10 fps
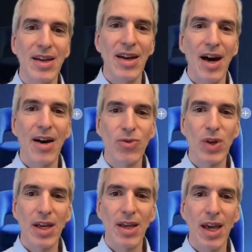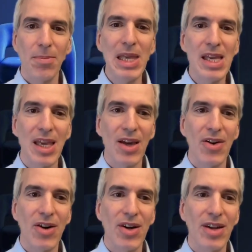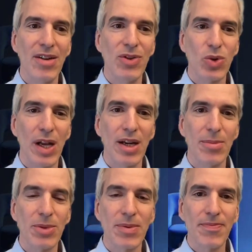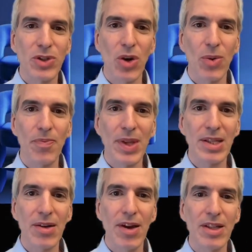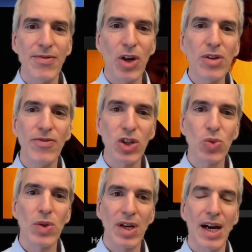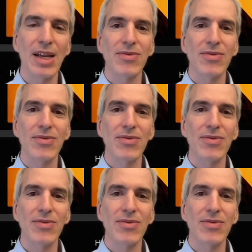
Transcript: hovering and peeking on individual items. So it's a very visual kind